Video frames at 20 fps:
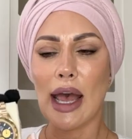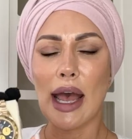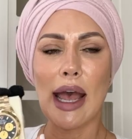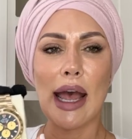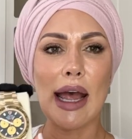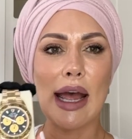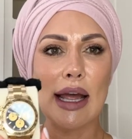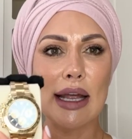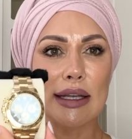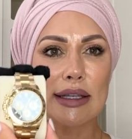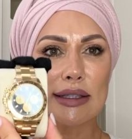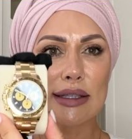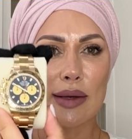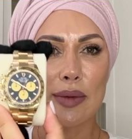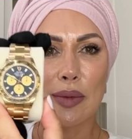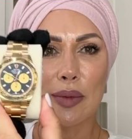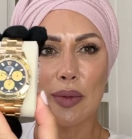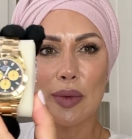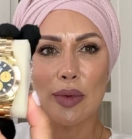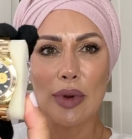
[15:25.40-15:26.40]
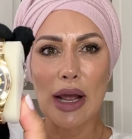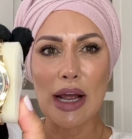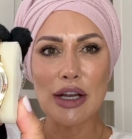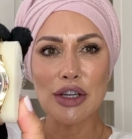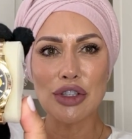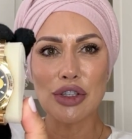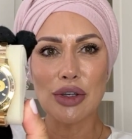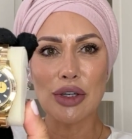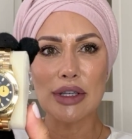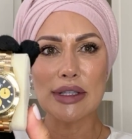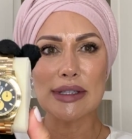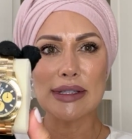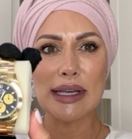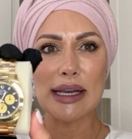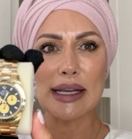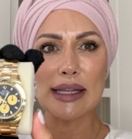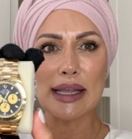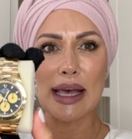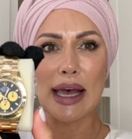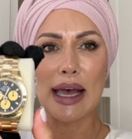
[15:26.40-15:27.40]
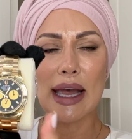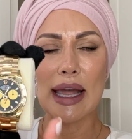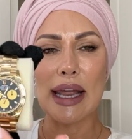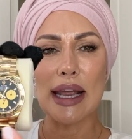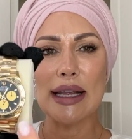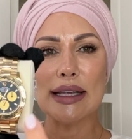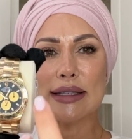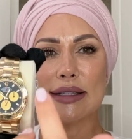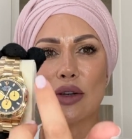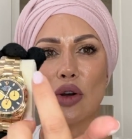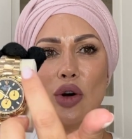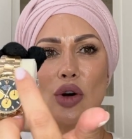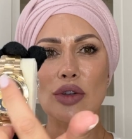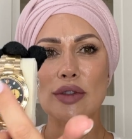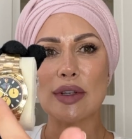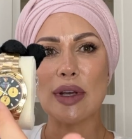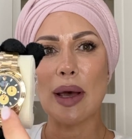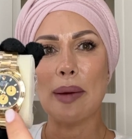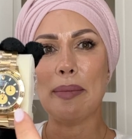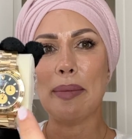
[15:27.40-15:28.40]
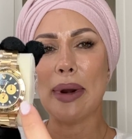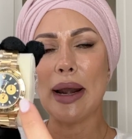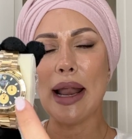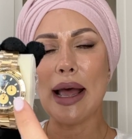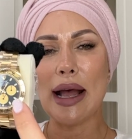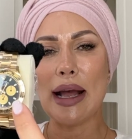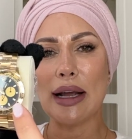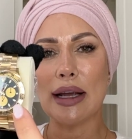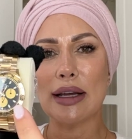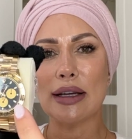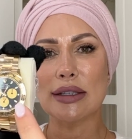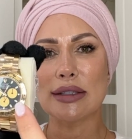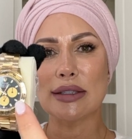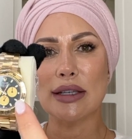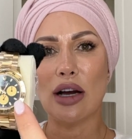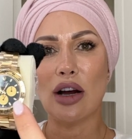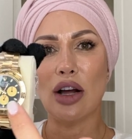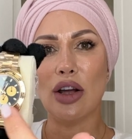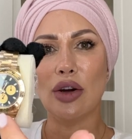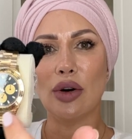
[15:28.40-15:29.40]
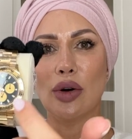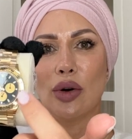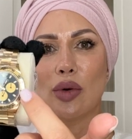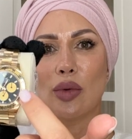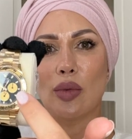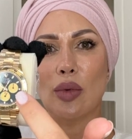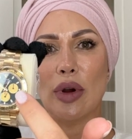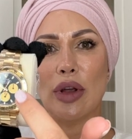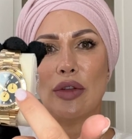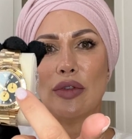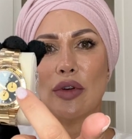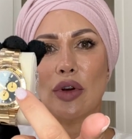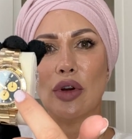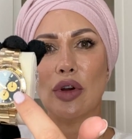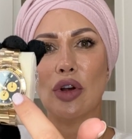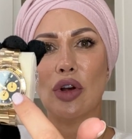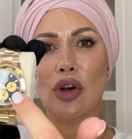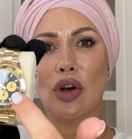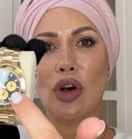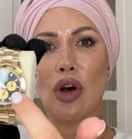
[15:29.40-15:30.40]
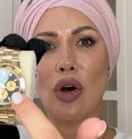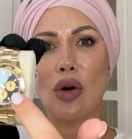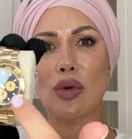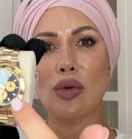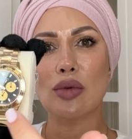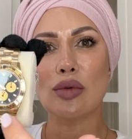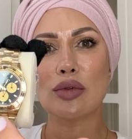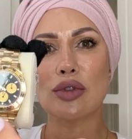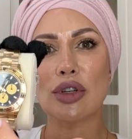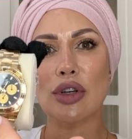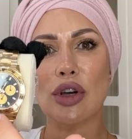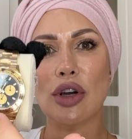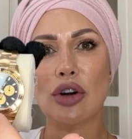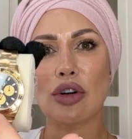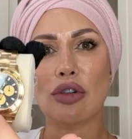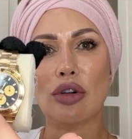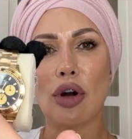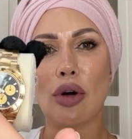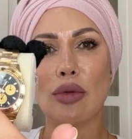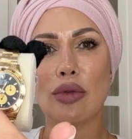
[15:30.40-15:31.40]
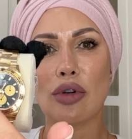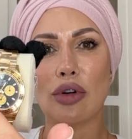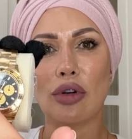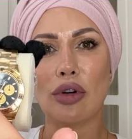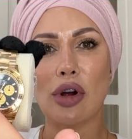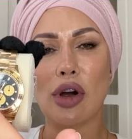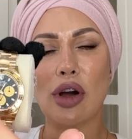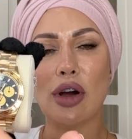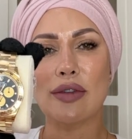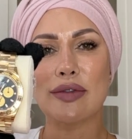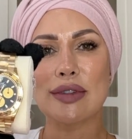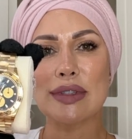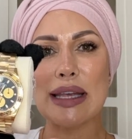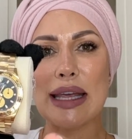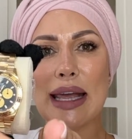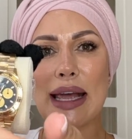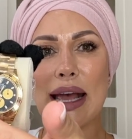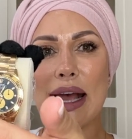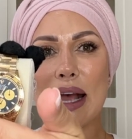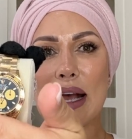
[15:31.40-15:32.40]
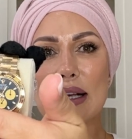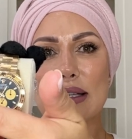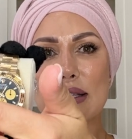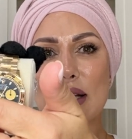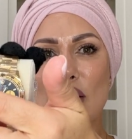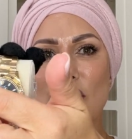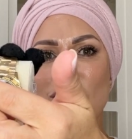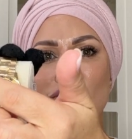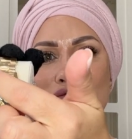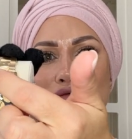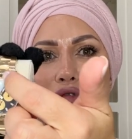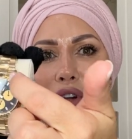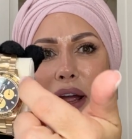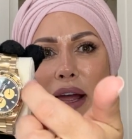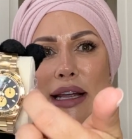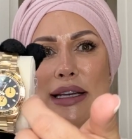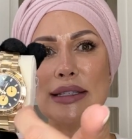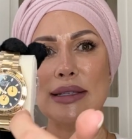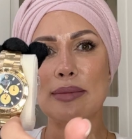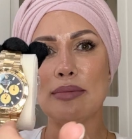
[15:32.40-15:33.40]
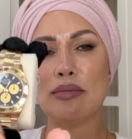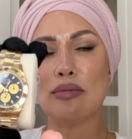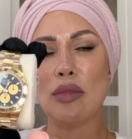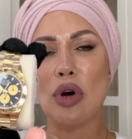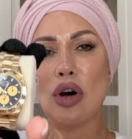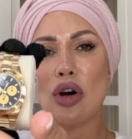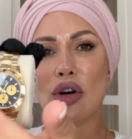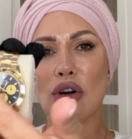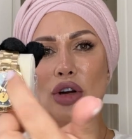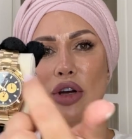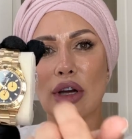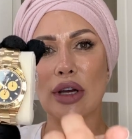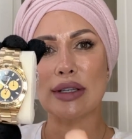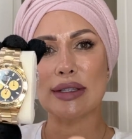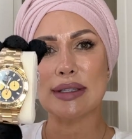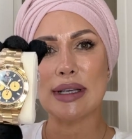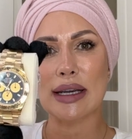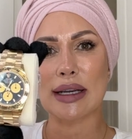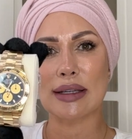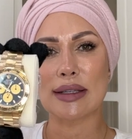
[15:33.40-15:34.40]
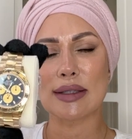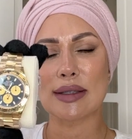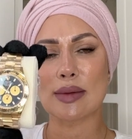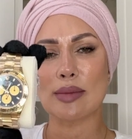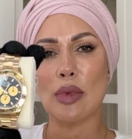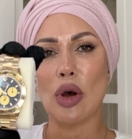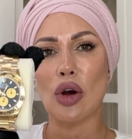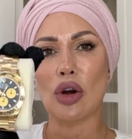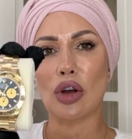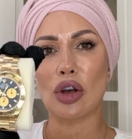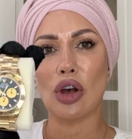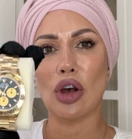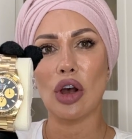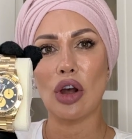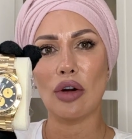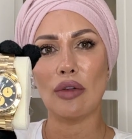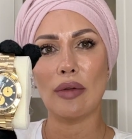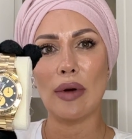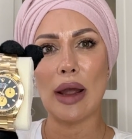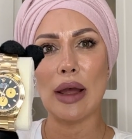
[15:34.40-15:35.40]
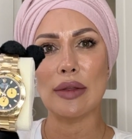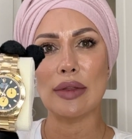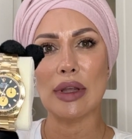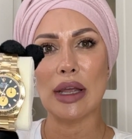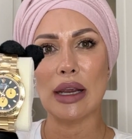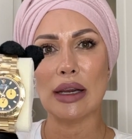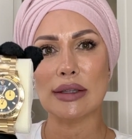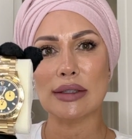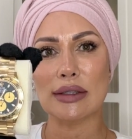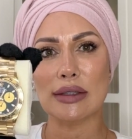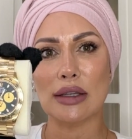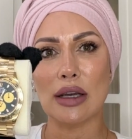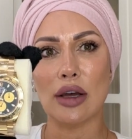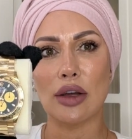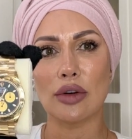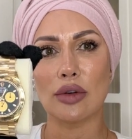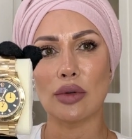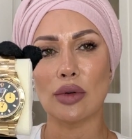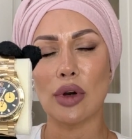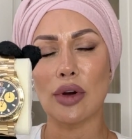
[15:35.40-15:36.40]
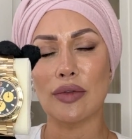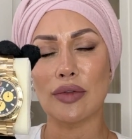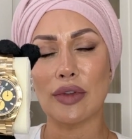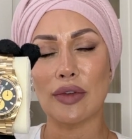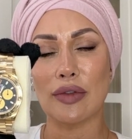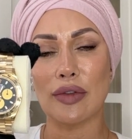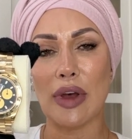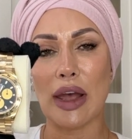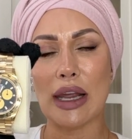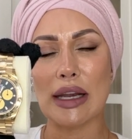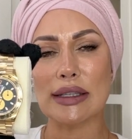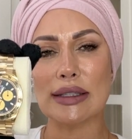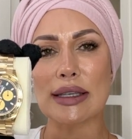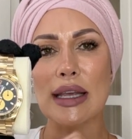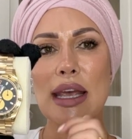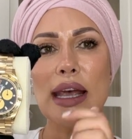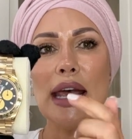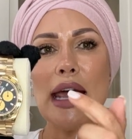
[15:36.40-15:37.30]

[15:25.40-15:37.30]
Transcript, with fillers: And as you can see there, it's got a black dial with gold chronographs. It has a red marker, seconds marker, around the external of the face,